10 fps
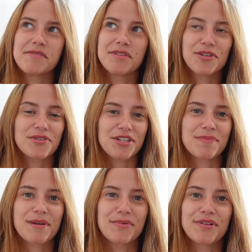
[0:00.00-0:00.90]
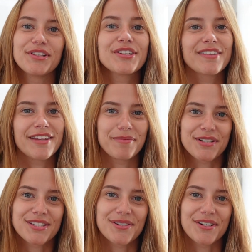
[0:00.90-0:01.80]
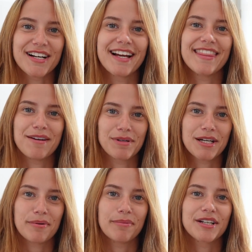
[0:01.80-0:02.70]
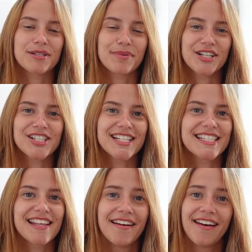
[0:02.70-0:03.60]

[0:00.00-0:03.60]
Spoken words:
usually people look around the bookstore and then pick up a book to purchase,